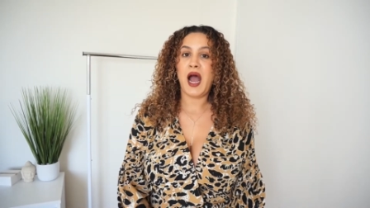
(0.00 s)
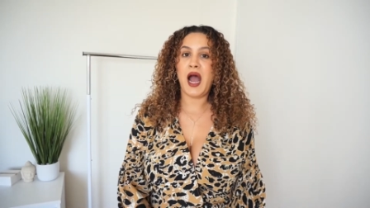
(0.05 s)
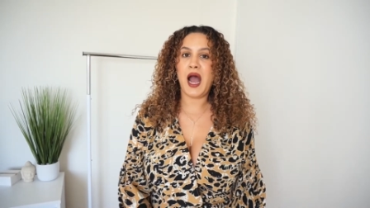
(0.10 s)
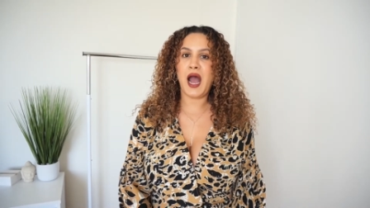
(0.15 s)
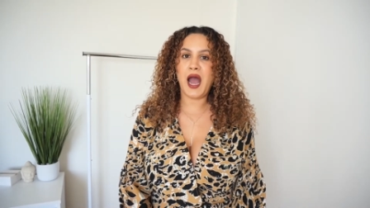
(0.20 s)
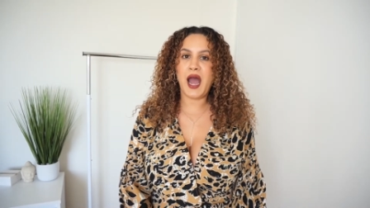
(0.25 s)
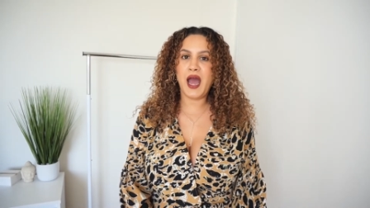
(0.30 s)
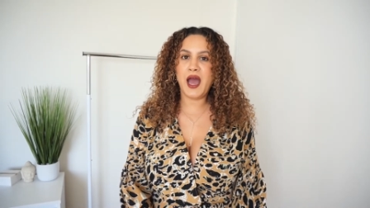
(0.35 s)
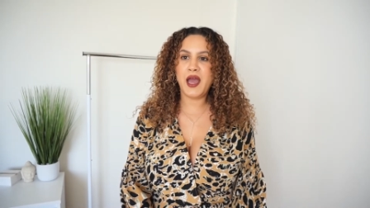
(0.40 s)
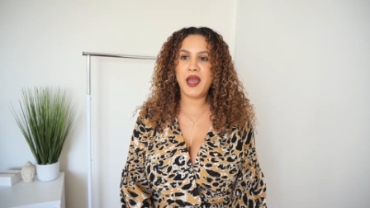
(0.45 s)

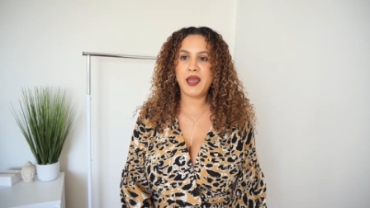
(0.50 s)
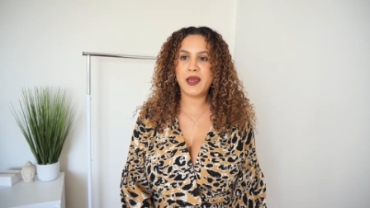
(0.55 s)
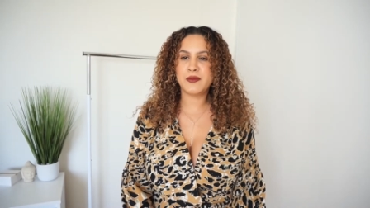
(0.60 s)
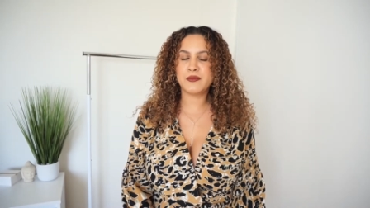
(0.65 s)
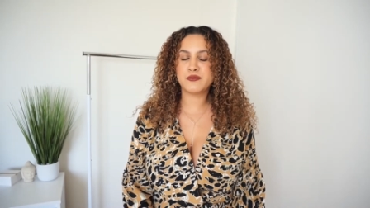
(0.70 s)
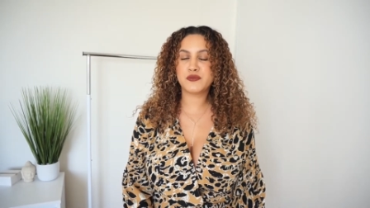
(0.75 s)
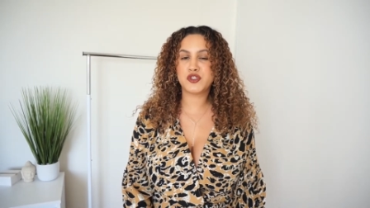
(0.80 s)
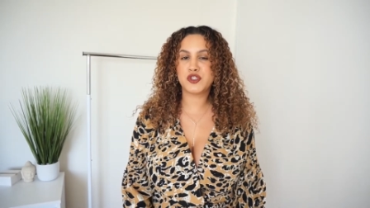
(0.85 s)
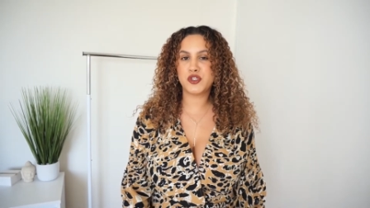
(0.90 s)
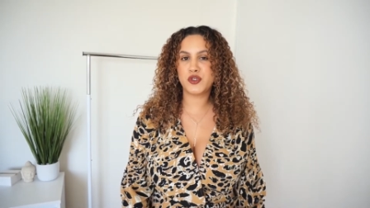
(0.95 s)
I
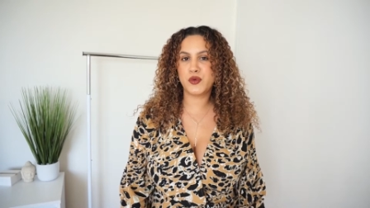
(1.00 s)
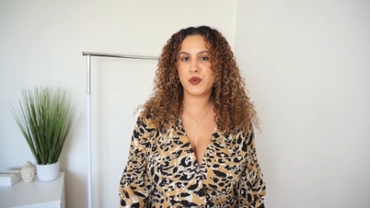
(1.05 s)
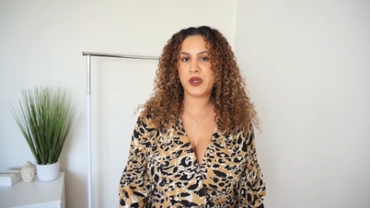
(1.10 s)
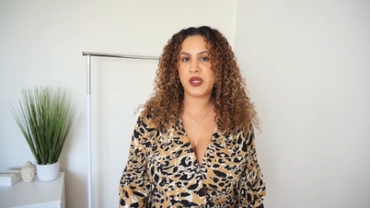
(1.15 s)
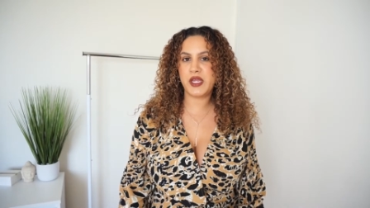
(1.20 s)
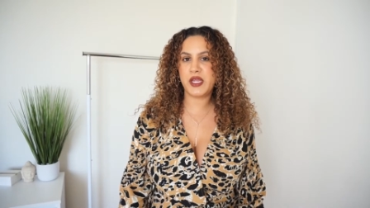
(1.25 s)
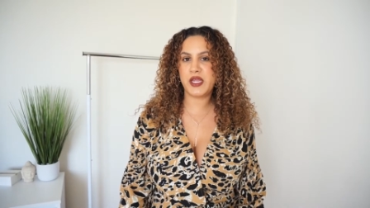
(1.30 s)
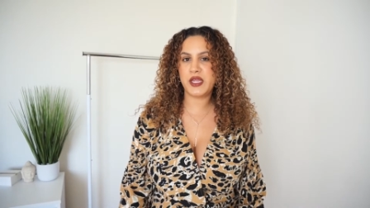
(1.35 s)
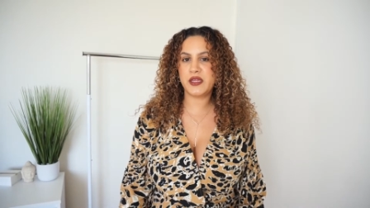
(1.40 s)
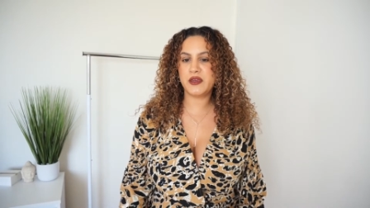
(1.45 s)
am
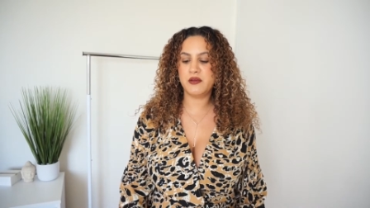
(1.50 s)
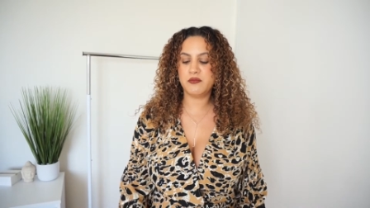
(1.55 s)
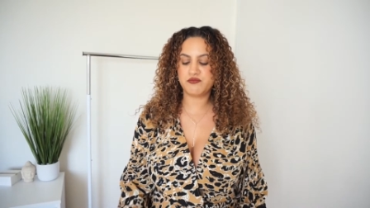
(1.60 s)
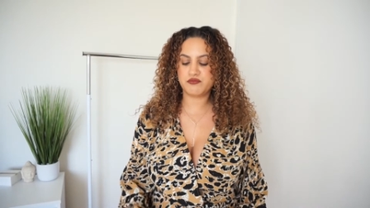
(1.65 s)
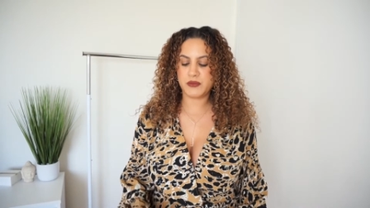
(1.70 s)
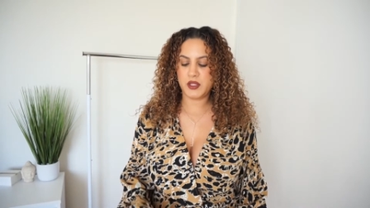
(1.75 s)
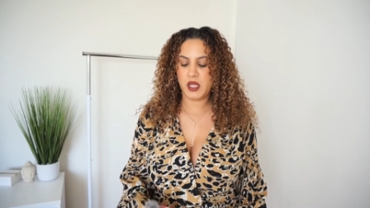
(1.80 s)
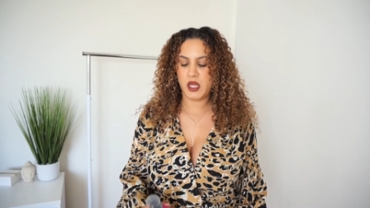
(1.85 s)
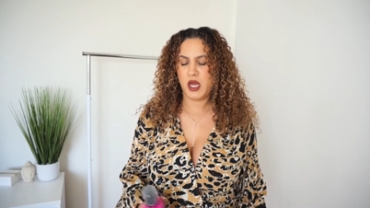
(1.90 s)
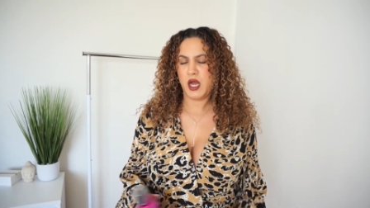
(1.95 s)
doing
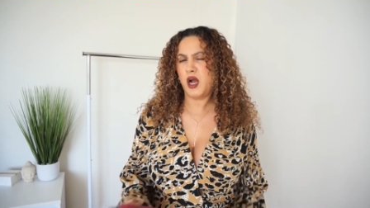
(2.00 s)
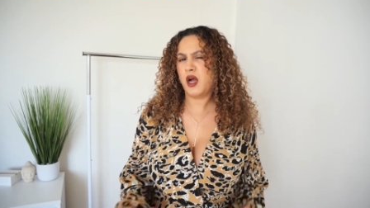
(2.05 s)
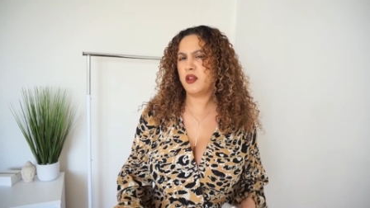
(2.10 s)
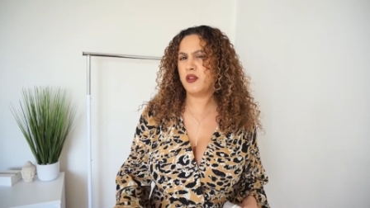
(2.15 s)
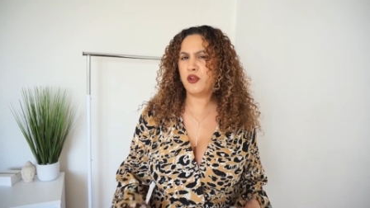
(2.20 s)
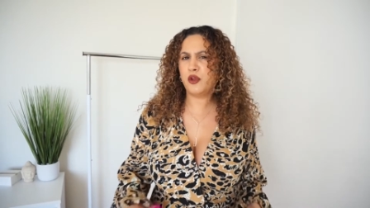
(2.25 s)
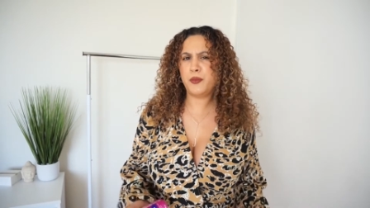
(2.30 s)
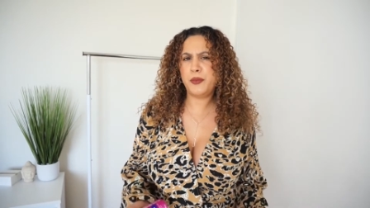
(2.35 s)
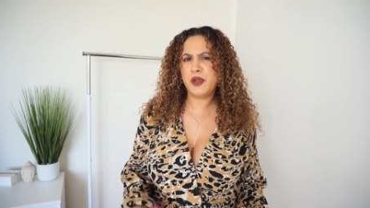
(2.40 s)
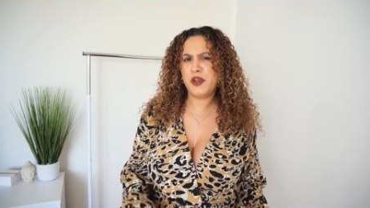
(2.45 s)
a
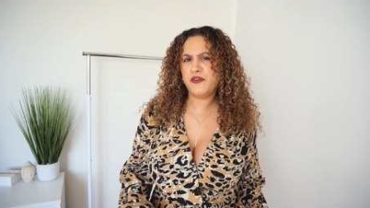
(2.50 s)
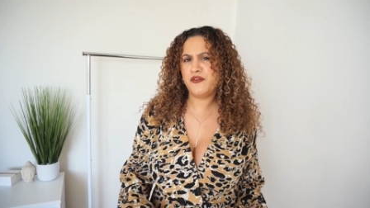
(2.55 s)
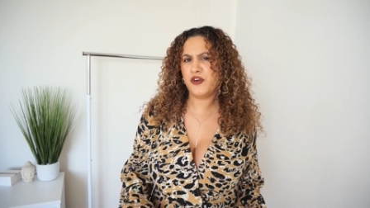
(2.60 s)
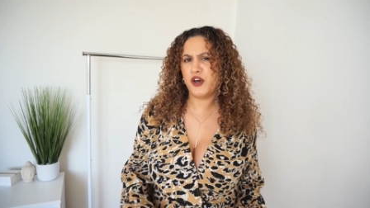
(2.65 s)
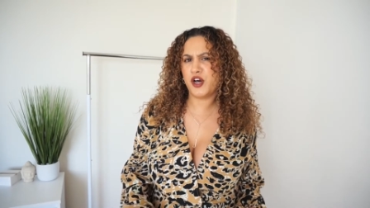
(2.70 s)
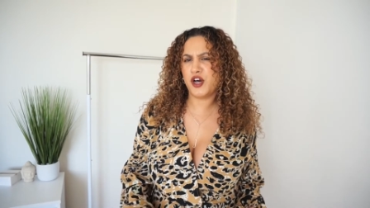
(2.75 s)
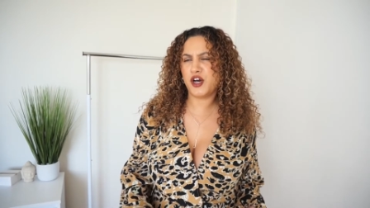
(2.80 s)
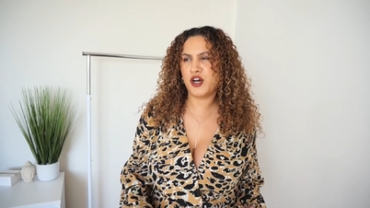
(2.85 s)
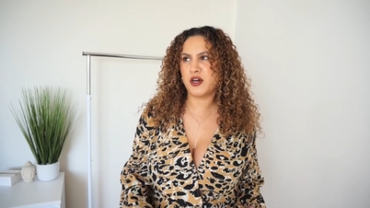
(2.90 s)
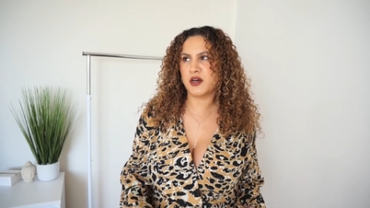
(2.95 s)
little bit of
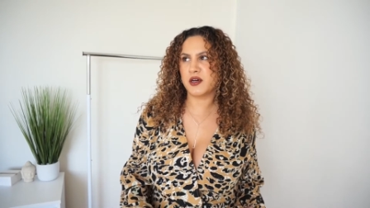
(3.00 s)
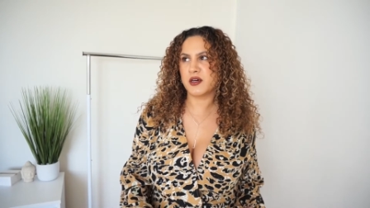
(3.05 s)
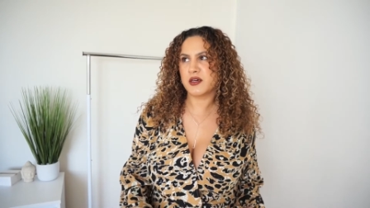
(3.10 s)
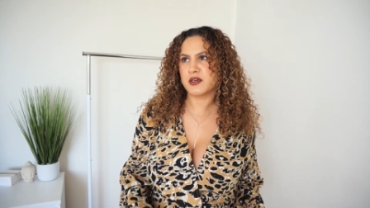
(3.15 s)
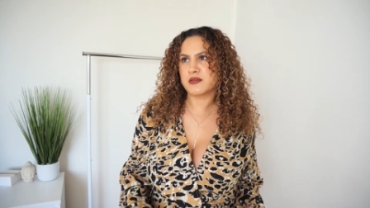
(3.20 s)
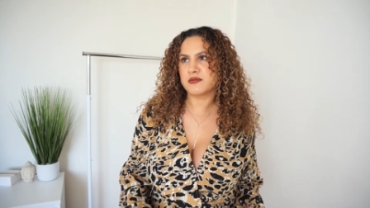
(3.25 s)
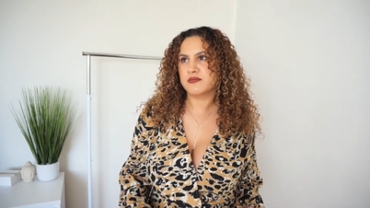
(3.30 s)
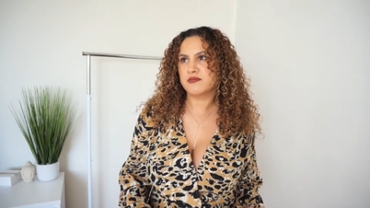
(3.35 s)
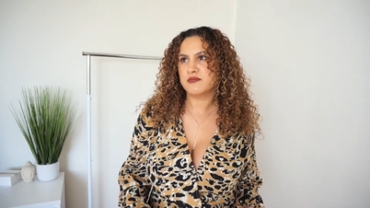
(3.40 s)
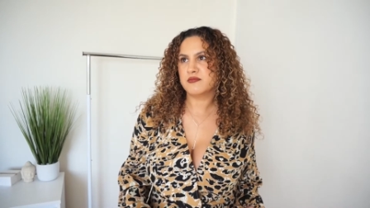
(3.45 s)

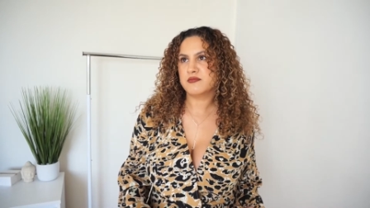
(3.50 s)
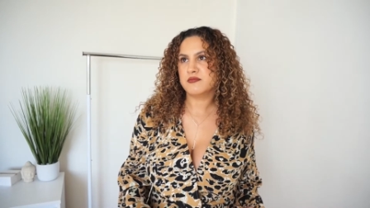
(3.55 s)
a,